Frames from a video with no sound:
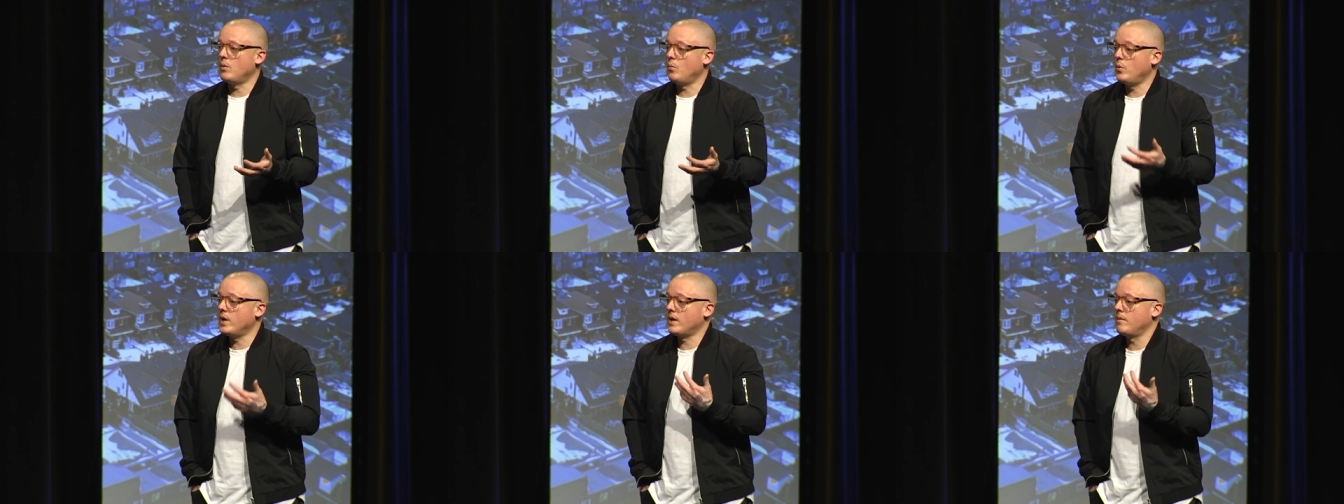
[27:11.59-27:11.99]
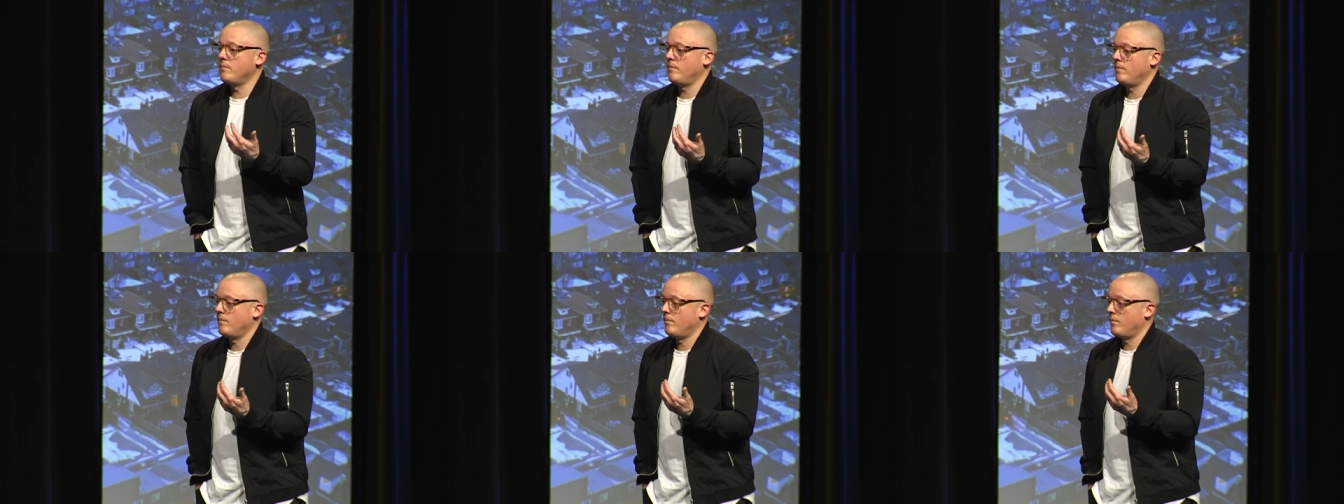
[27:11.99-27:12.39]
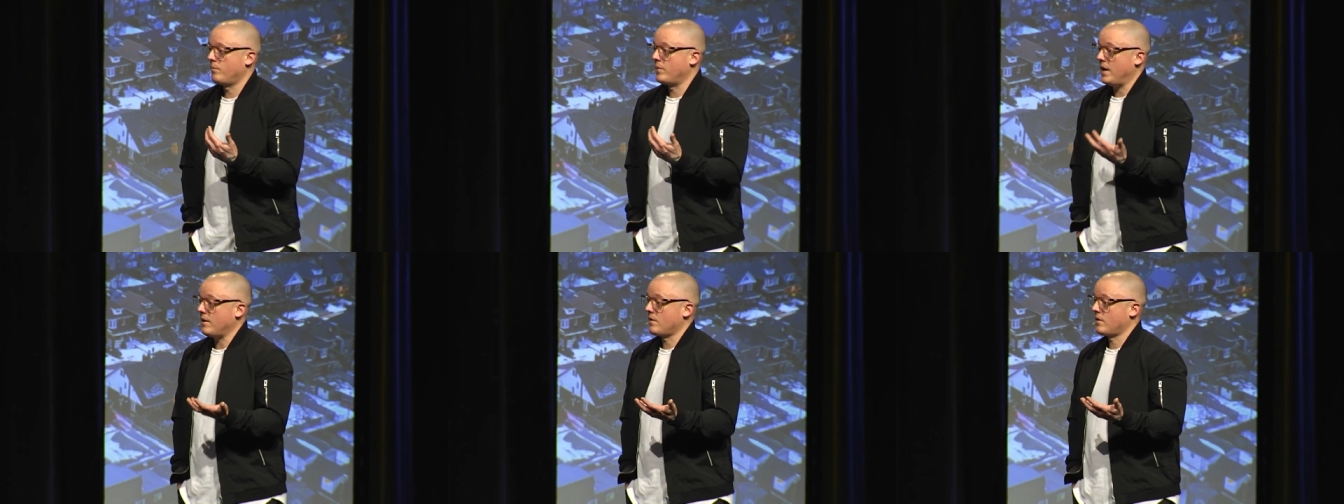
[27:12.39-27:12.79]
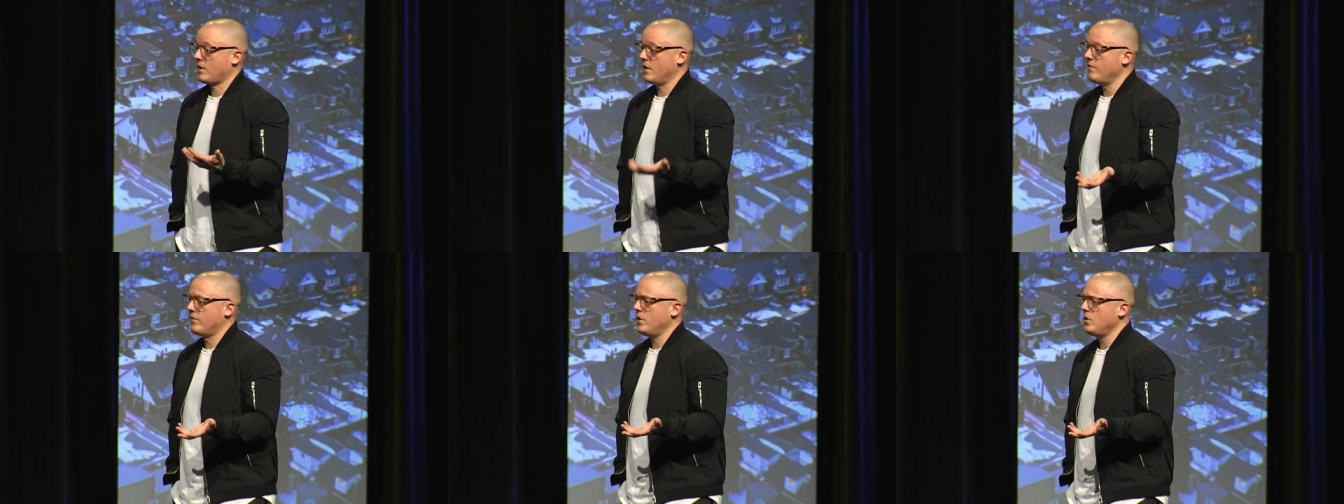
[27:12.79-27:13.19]
We can get
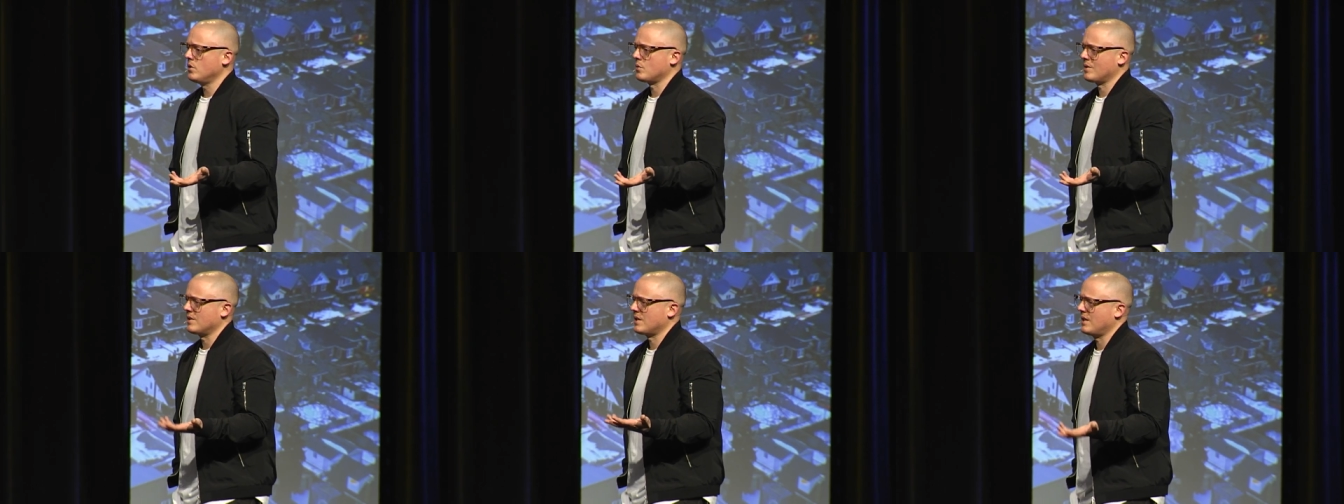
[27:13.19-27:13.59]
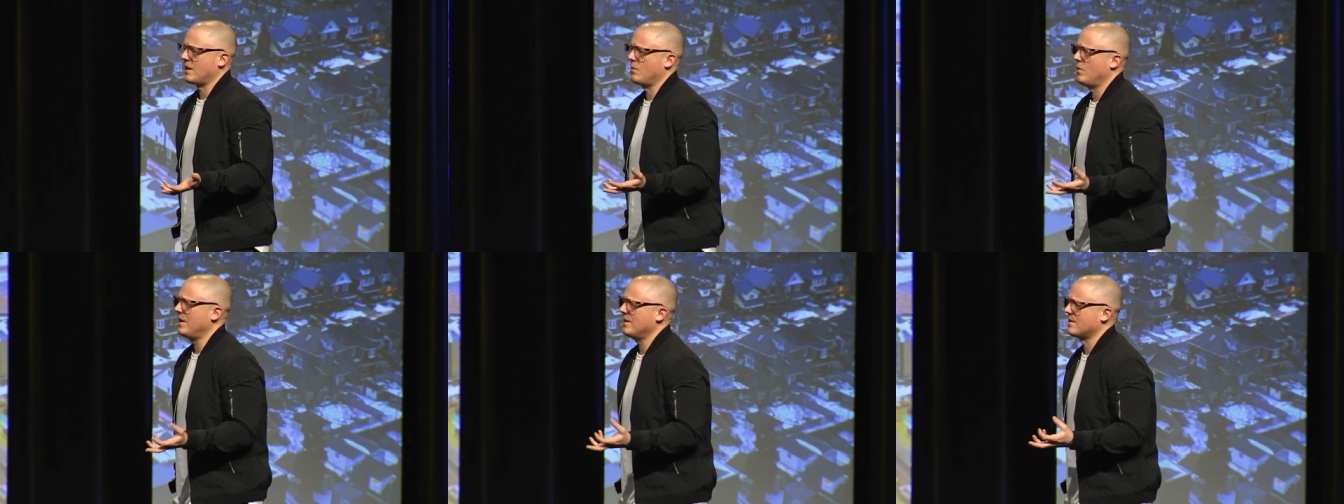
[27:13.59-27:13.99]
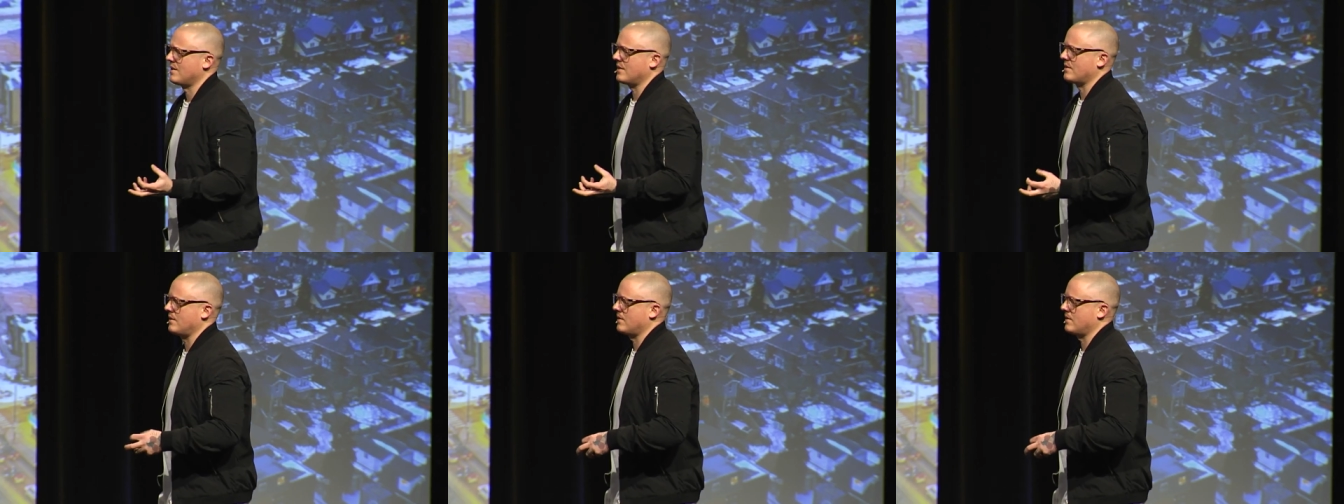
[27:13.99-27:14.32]
confused. We can say, like, what is this?